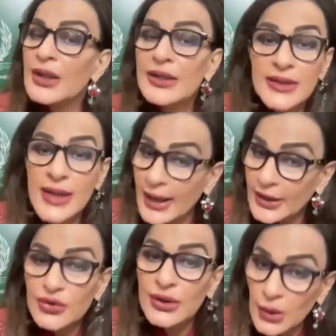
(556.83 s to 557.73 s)
It is
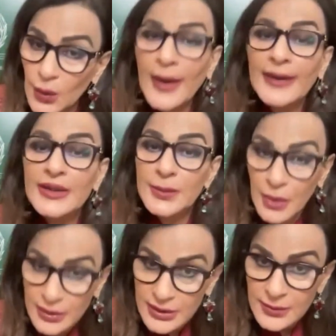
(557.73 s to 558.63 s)
actually quite
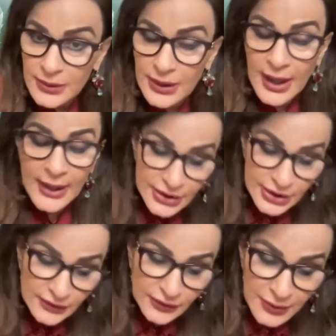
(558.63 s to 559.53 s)
possible and
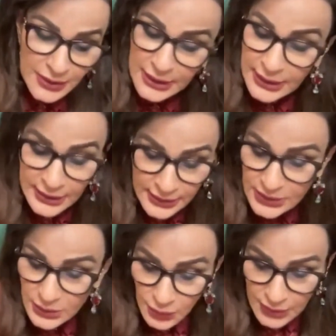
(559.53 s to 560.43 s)
achievable. And
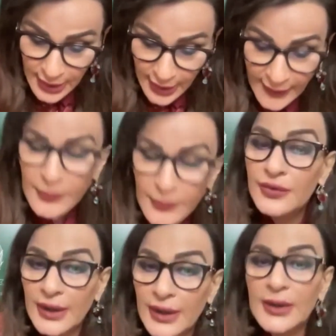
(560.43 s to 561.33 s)
here's what I
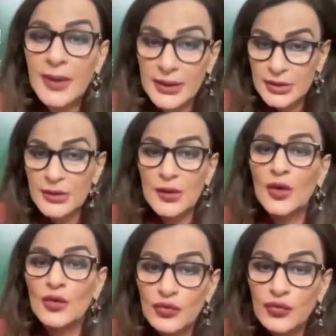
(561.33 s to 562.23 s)
would recommend
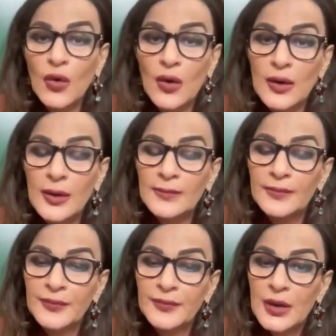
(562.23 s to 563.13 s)
for
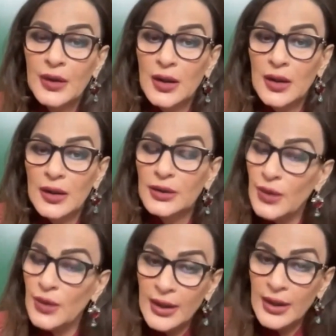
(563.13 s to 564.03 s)

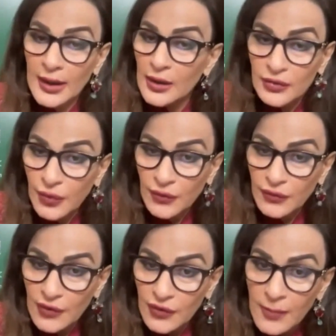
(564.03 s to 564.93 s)

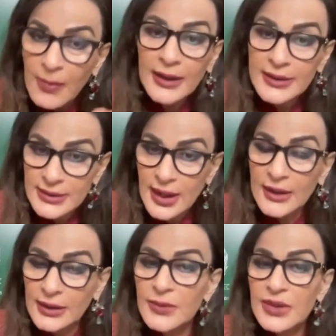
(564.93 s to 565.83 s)

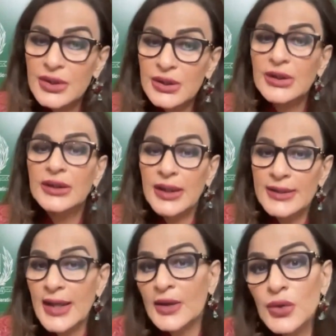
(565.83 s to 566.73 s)
Pakistan immediately.
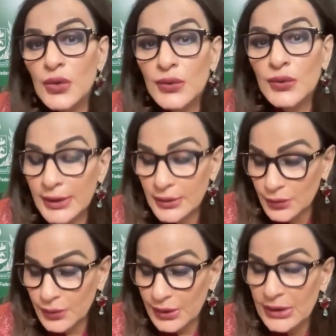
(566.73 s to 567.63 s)
Yes, I know that
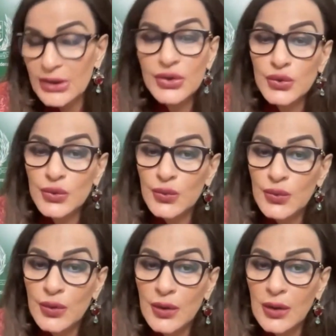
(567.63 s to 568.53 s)
we need to